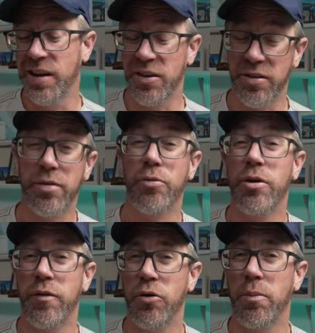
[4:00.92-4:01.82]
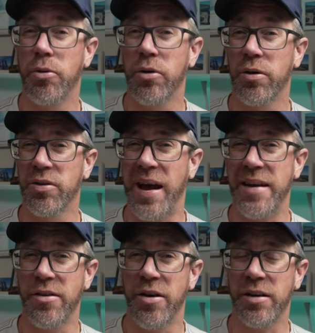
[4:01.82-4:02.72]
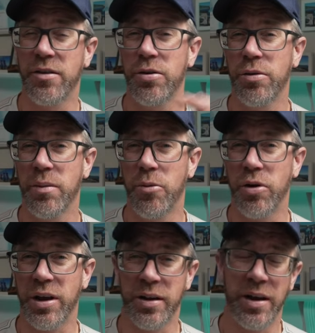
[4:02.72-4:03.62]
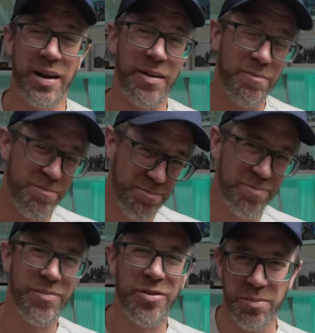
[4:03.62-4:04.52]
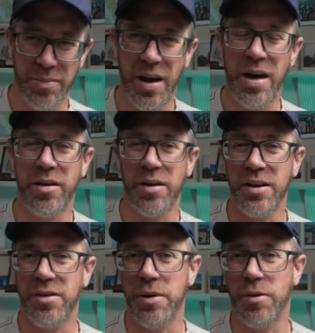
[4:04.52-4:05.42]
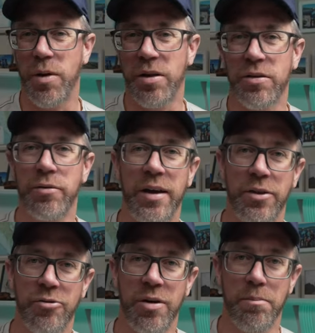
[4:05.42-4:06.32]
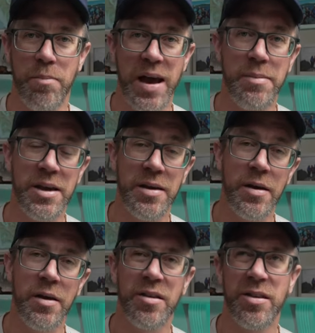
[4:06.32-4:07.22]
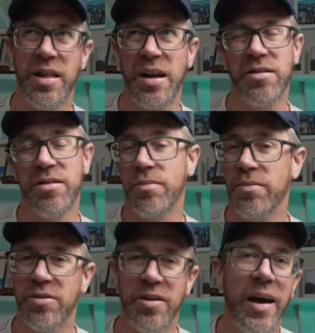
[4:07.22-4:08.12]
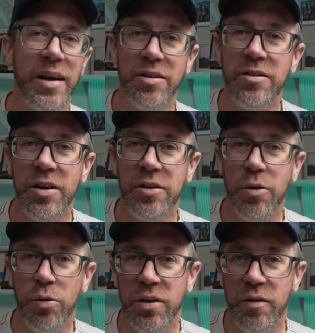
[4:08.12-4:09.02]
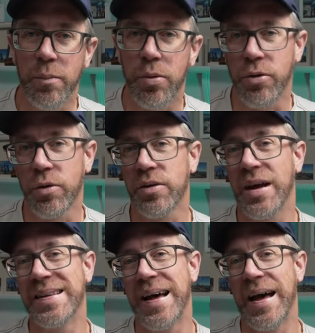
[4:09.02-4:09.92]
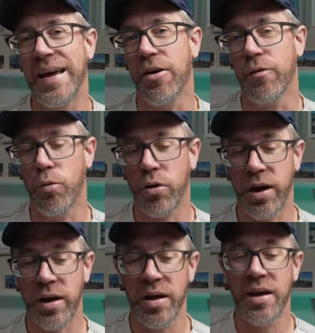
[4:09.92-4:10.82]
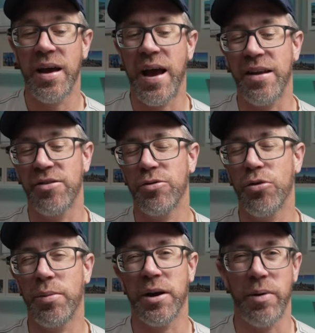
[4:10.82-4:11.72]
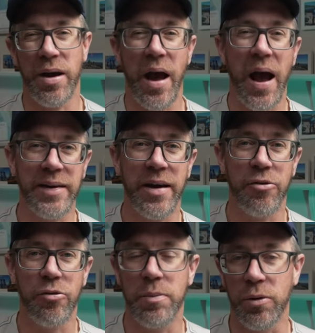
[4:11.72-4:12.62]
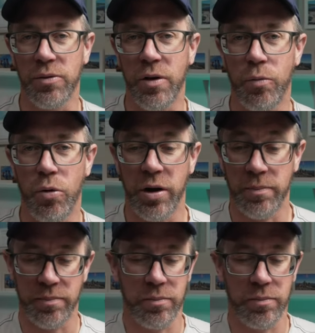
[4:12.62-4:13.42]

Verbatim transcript: it's 3 or 4 boils at night, 2 in the morning, and some other intermittent ones throughout the trip maybe. So that's say 6 or 7 boils a day of water, and it's normally around 800 mils of water